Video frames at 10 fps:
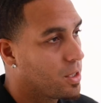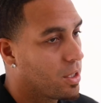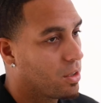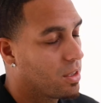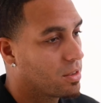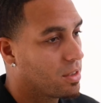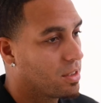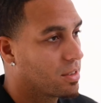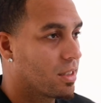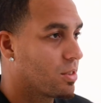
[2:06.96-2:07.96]
you know, this,
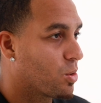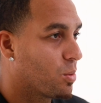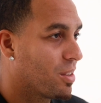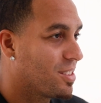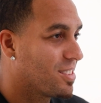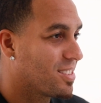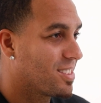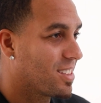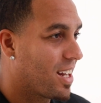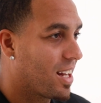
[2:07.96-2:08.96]
this league is going places
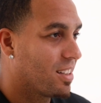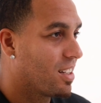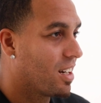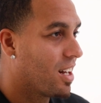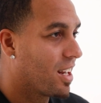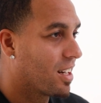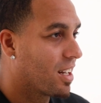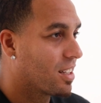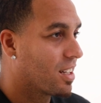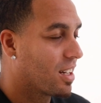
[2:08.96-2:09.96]
at the end of the day, and,
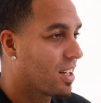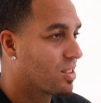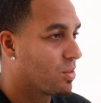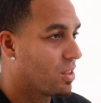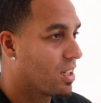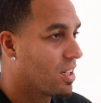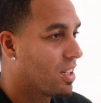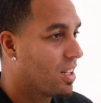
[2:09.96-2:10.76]
that, and that's really